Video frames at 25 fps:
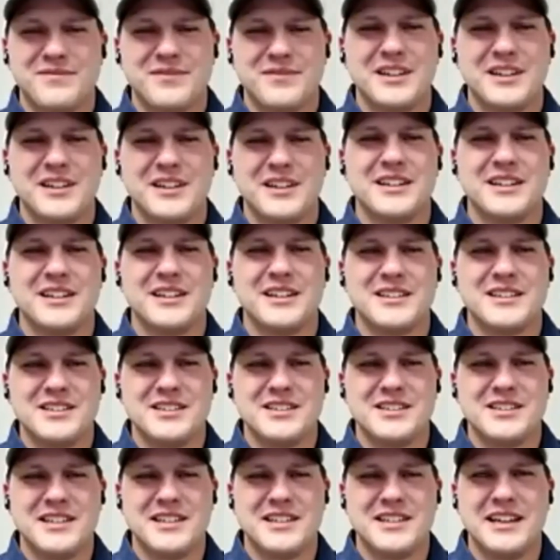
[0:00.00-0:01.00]
Yeah.
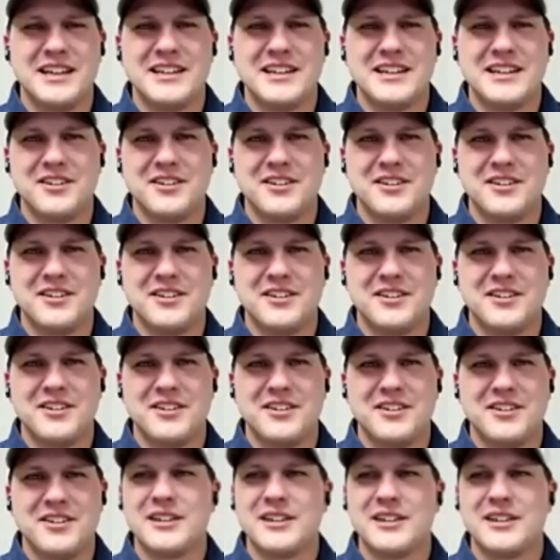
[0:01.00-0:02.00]
Stand out in the
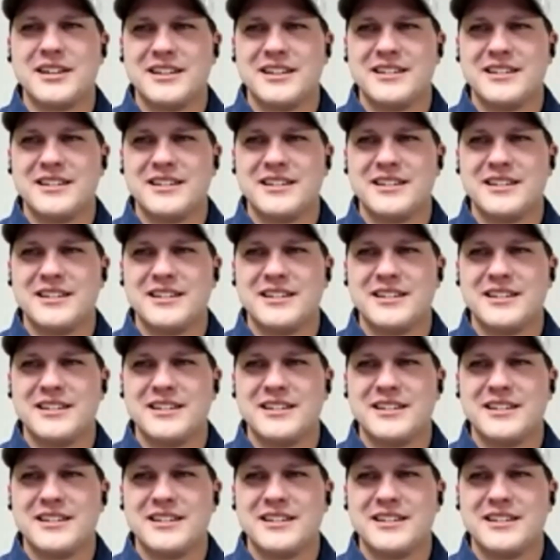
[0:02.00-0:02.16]
category.